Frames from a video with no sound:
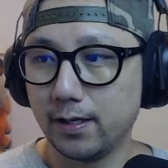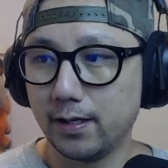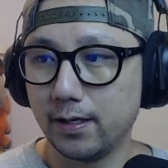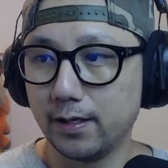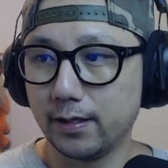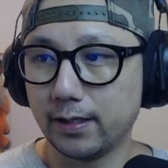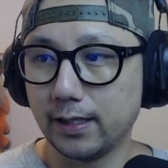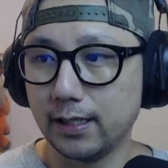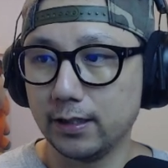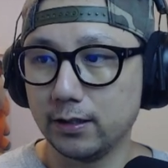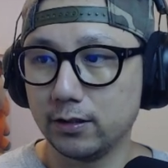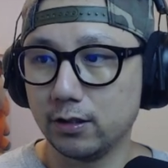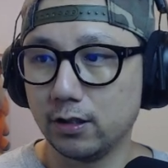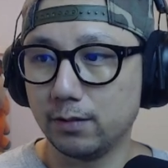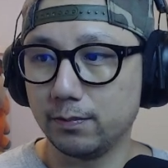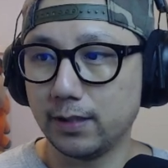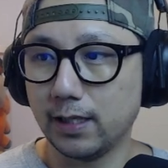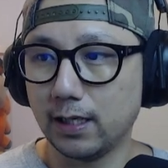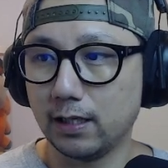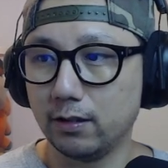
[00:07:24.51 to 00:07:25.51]
Okay, so
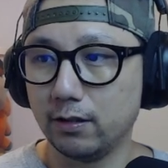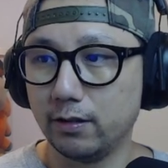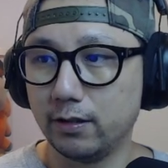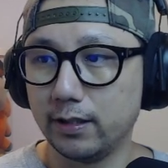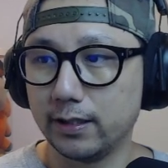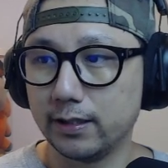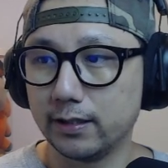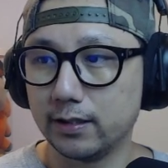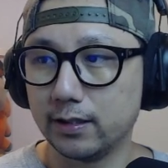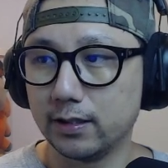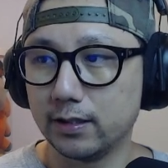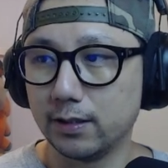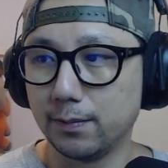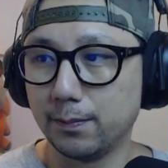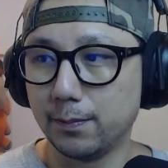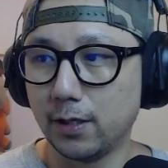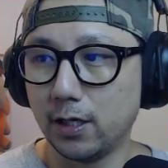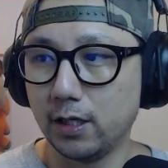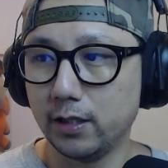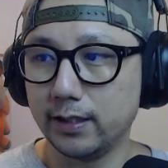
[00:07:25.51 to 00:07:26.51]
I'm downloading the, the
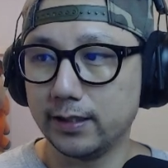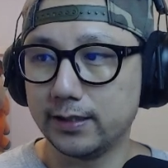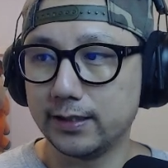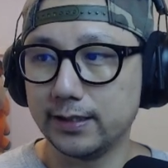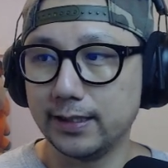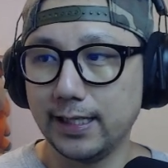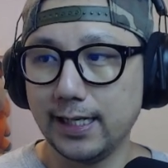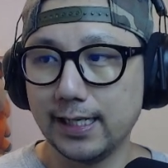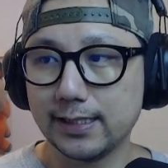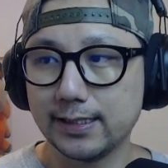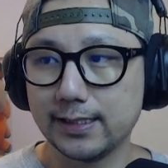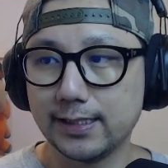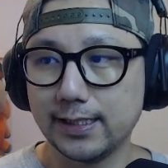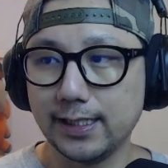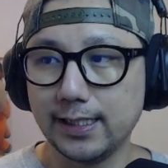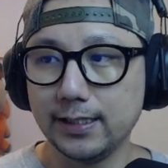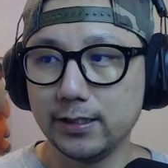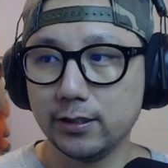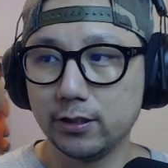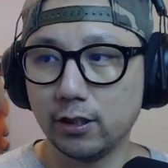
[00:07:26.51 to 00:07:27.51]
mod. It's an
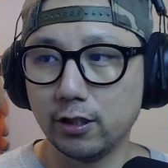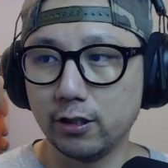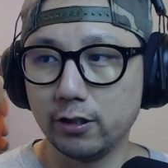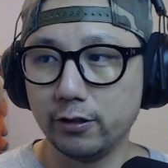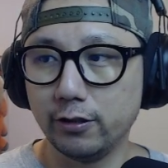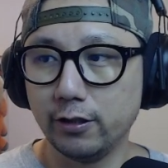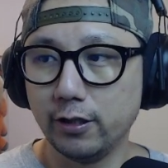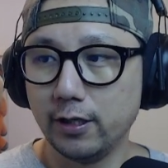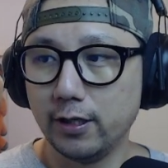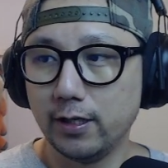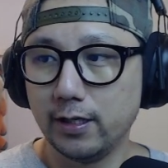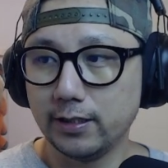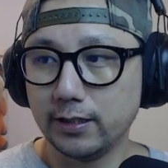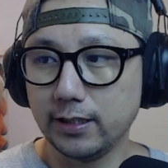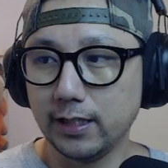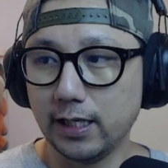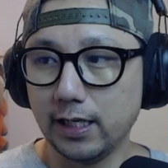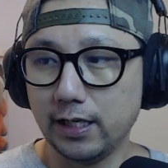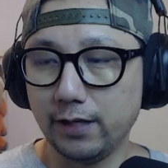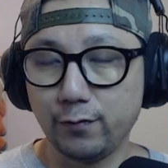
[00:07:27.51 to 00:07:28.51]
EXE, so
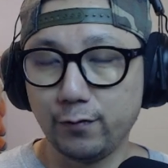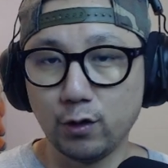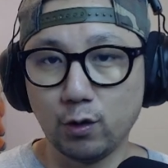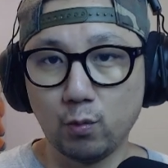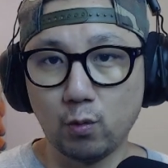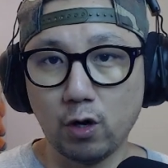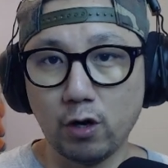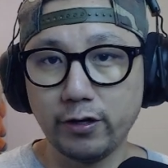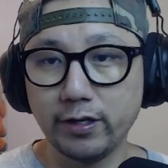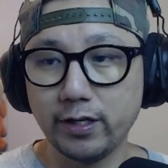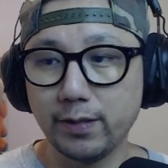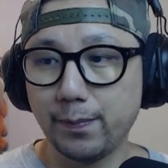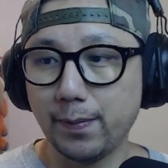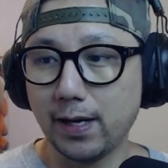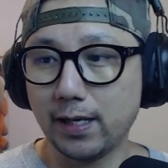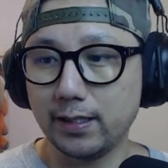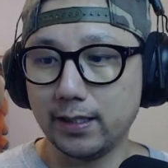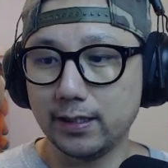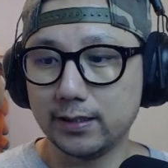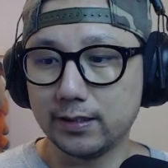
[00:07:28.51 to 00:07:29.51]
yeah, if you're worried
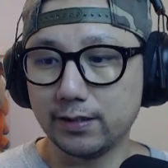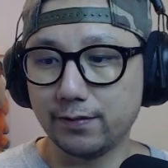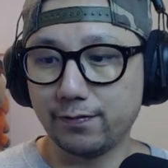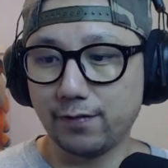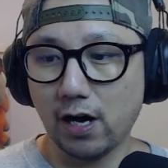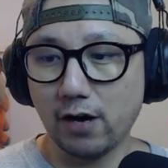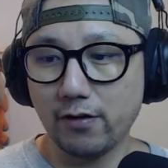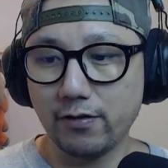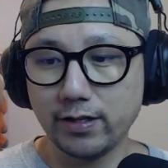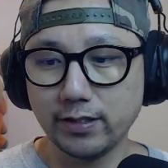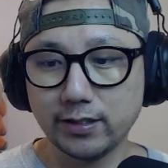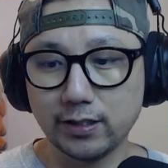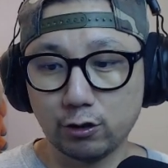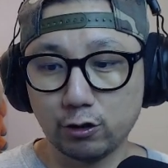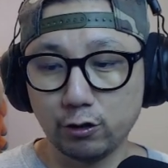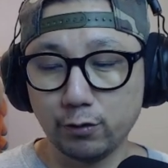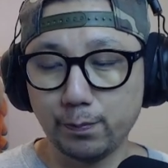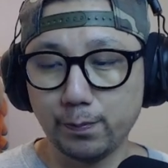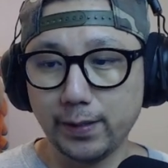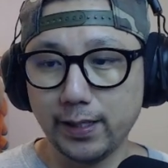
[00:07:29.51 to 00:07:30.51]
about it's a virus, it
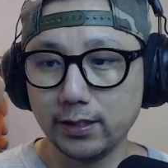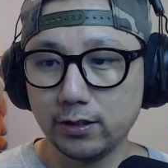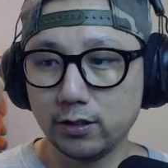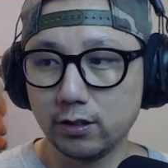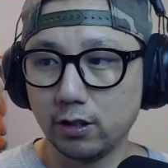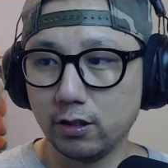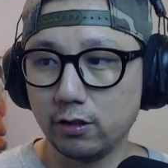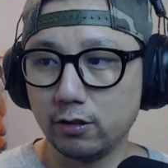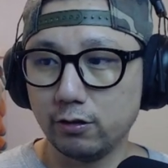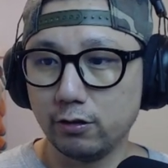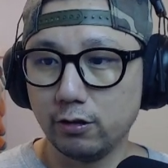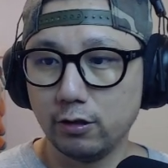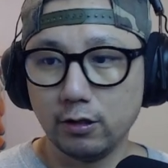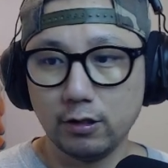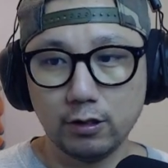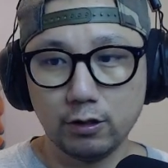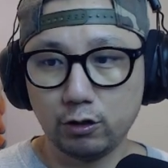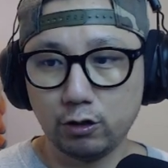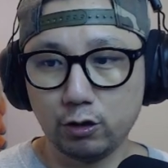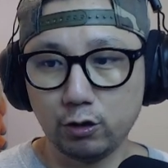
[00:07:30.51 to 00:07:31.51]
could be. So
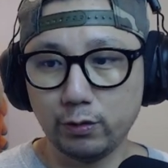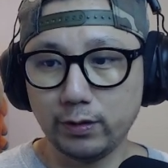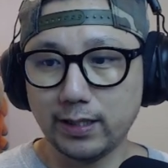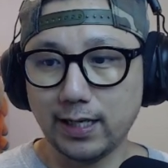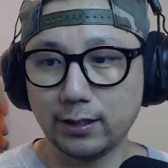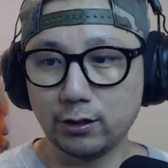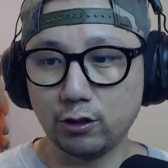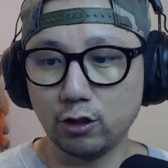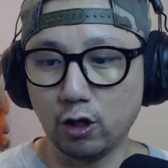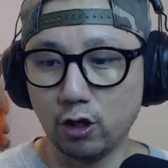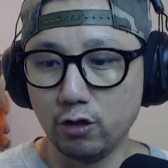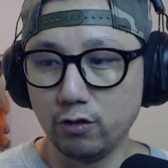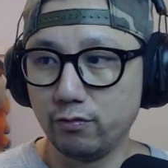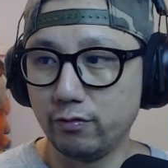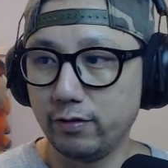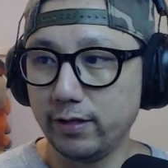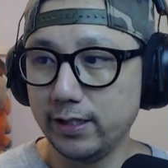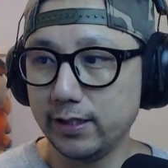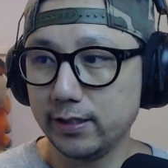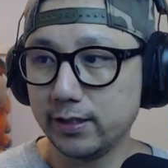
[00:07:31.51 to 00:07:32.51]
do it at your own
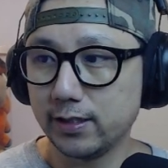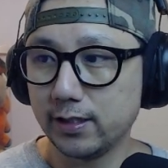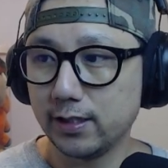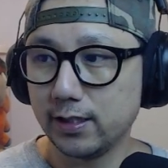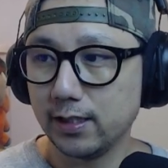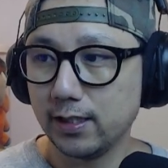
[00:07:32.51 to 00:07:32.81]
risk.